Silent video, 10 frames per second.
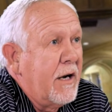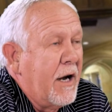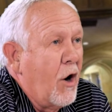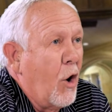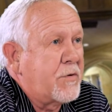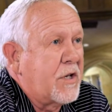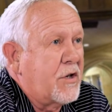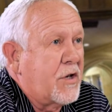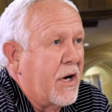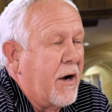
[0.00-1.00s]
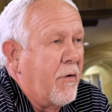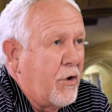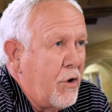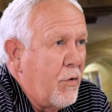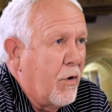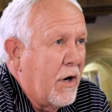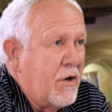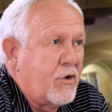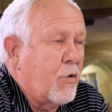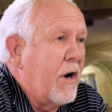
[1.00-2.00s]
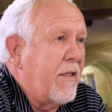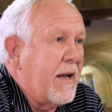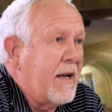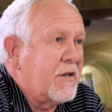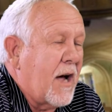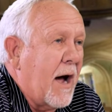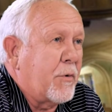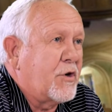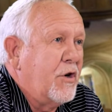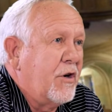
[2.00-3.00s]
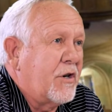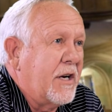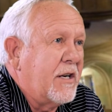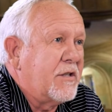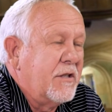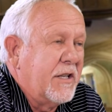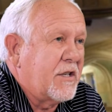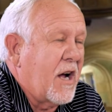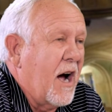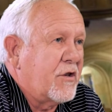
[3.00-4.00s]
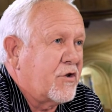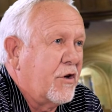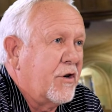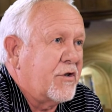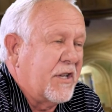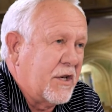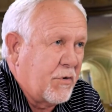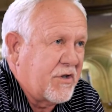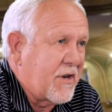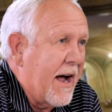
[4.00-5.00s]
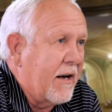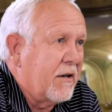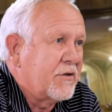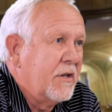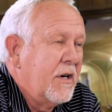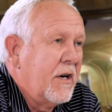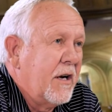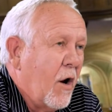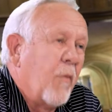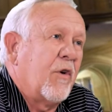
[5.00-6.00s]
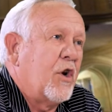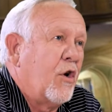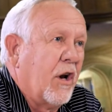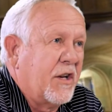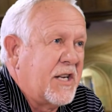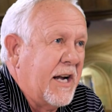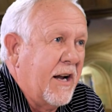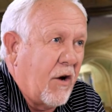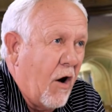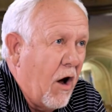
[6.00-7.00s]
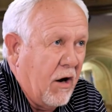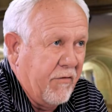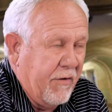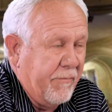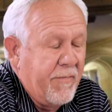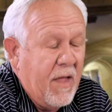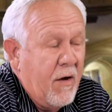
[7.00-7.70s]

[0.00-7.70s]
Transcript: in hopes that uh, you will enjoy these opportunities, these concerts, these recitals. Hopefully, you'll attend all of them.